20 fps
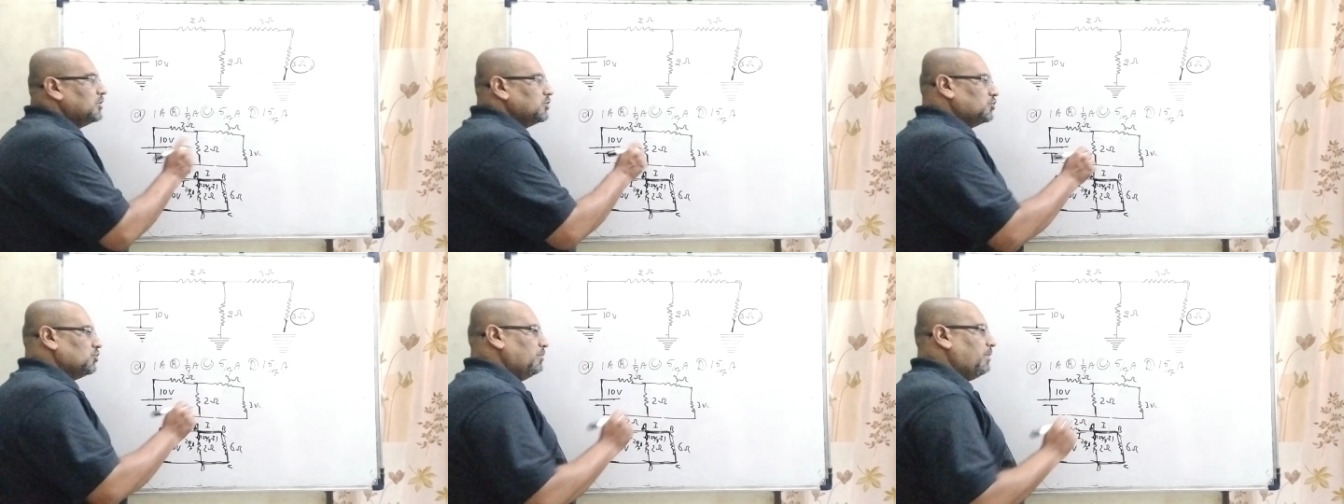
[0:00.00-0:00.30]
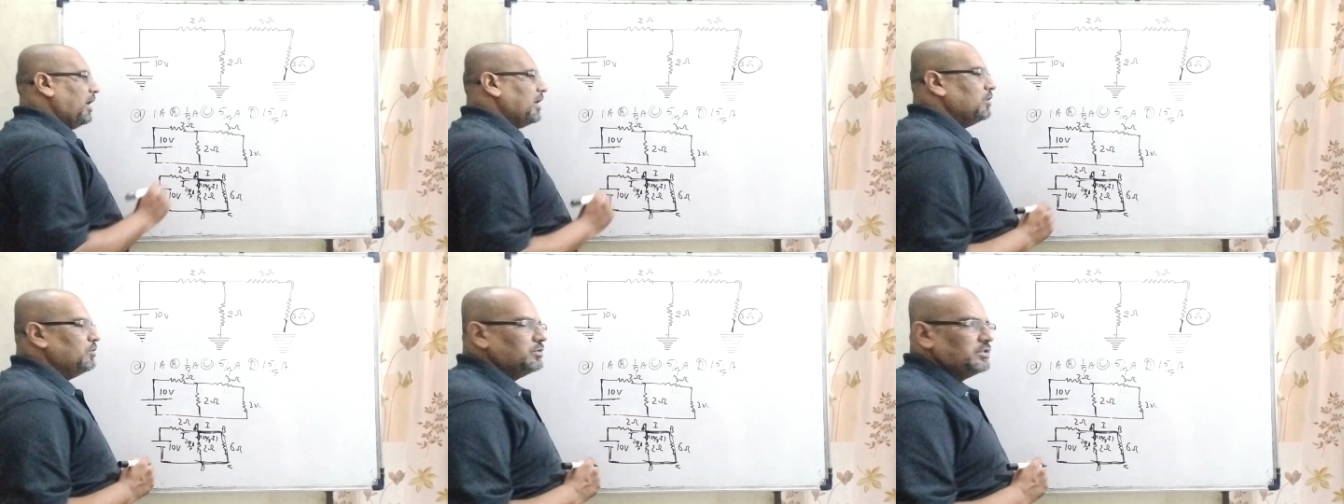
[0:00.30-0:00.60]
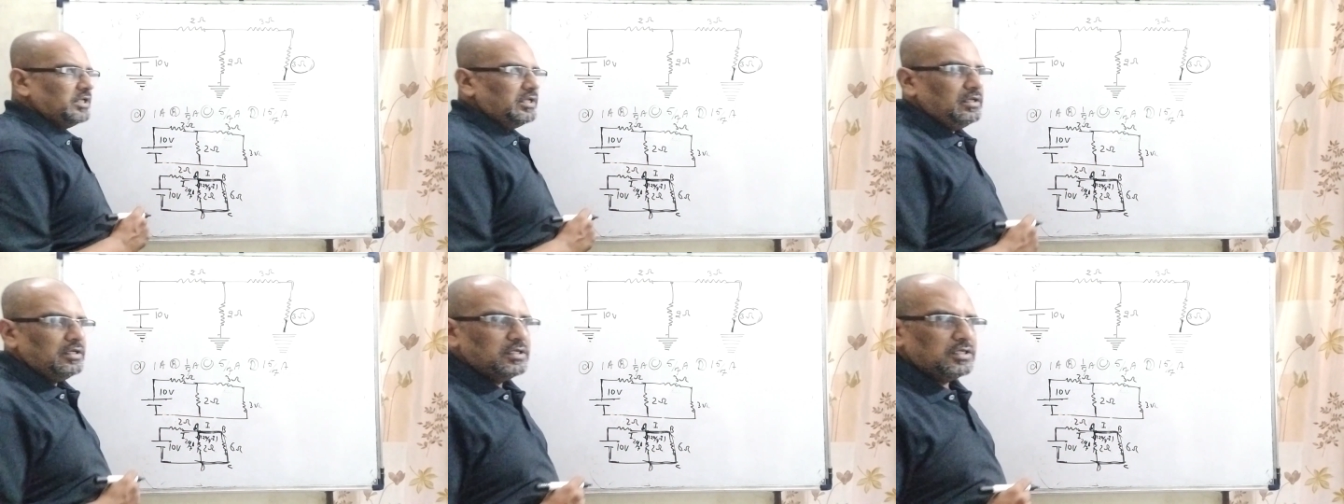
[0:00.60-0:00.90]
So by
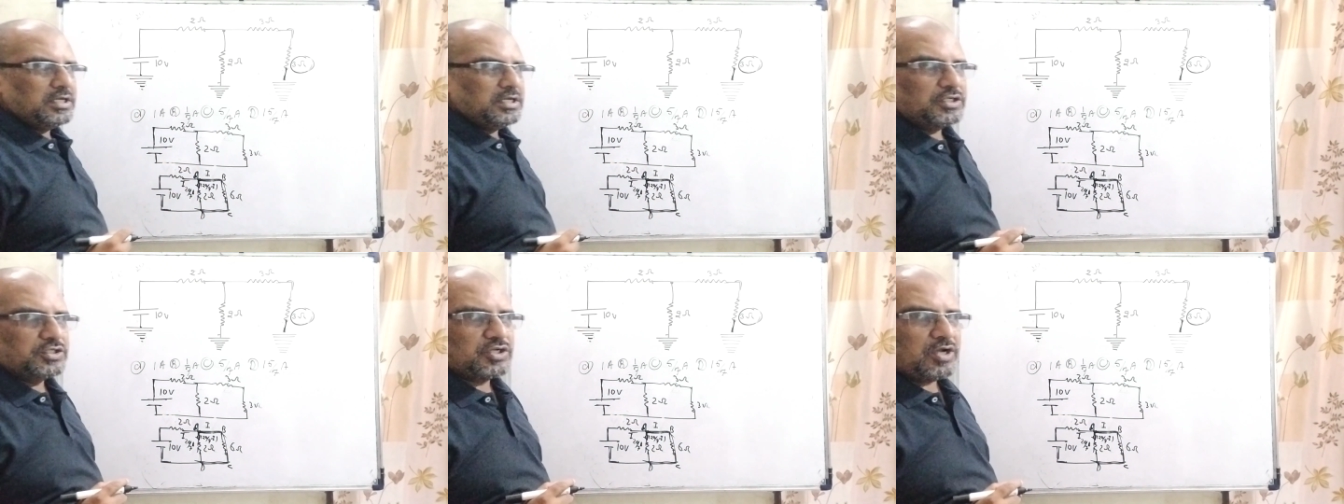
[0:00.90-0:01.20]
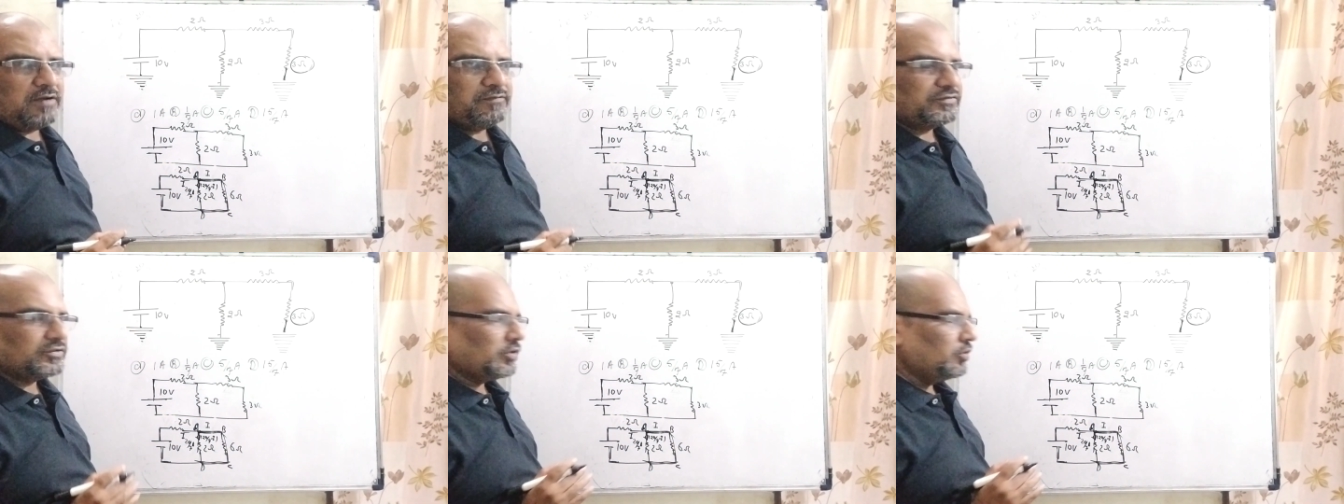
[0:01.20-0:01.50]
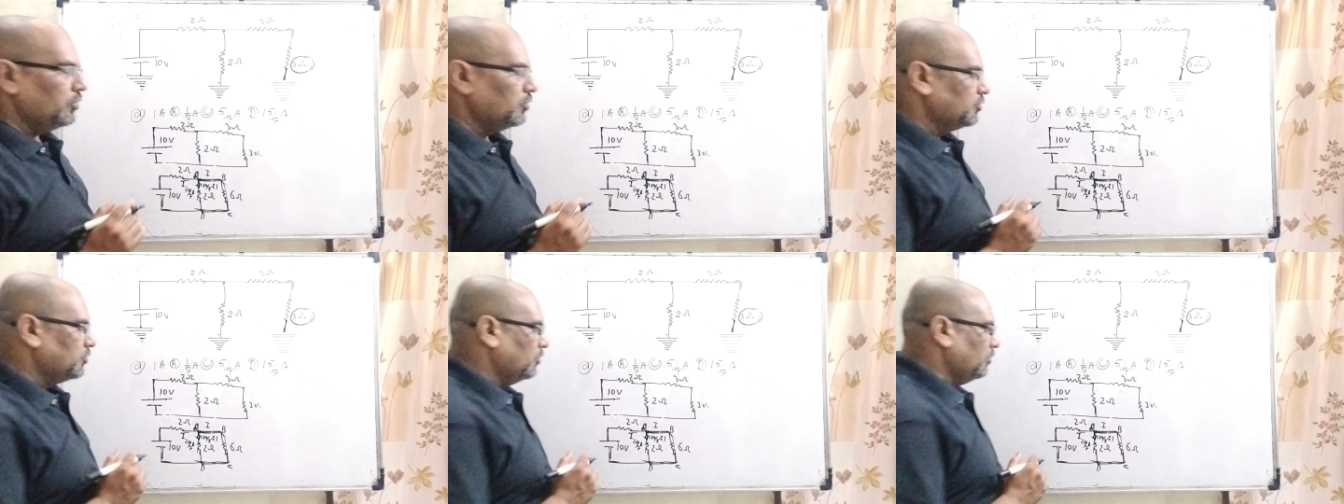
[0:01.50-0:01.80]
using Kirchhoff's
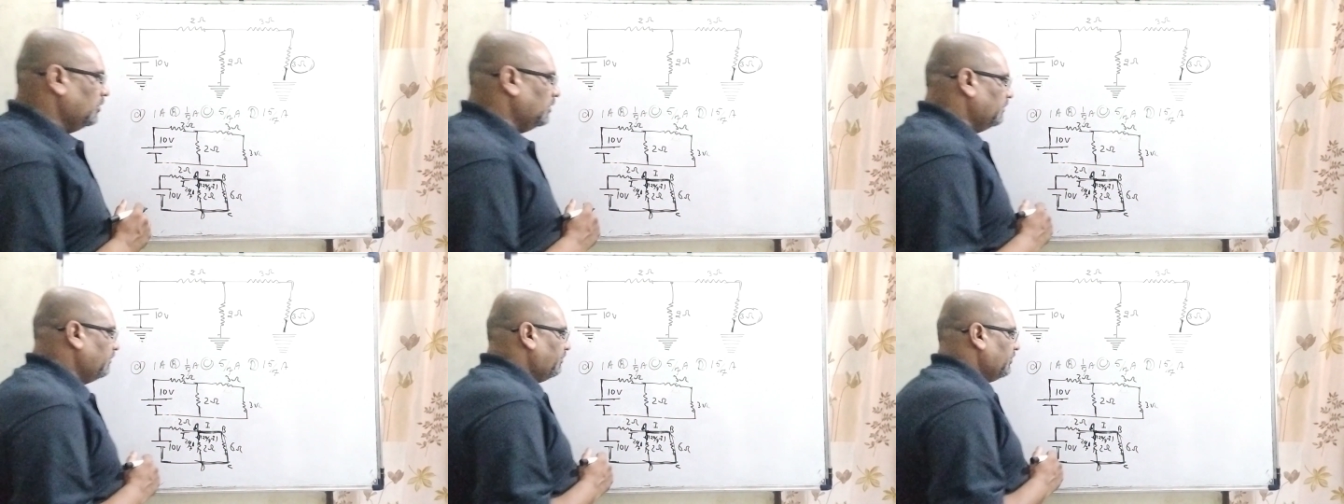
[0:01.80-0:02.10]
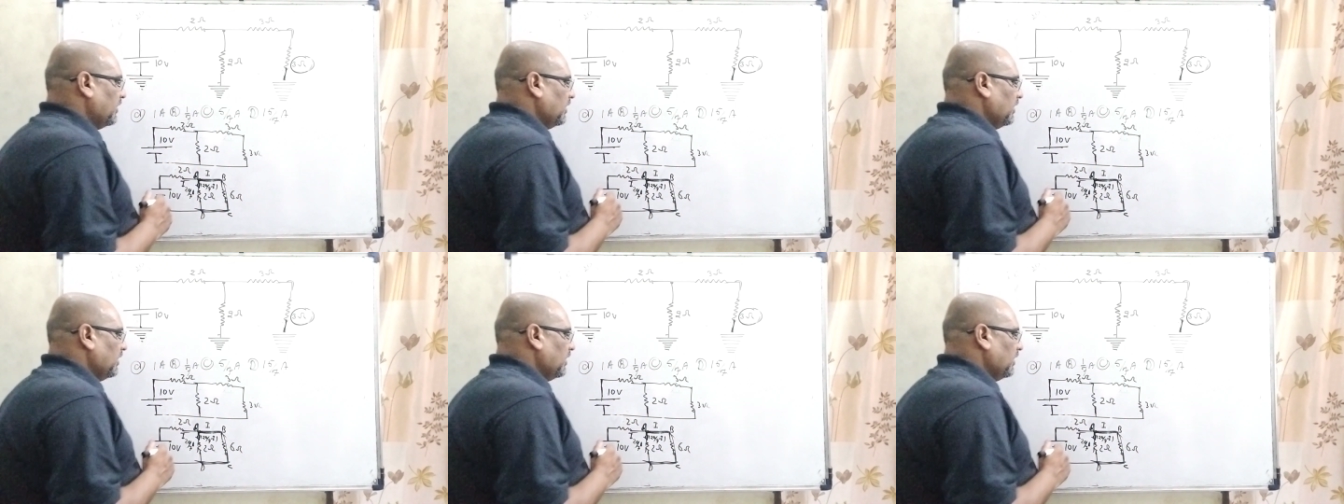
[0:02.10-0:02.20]
closed rule,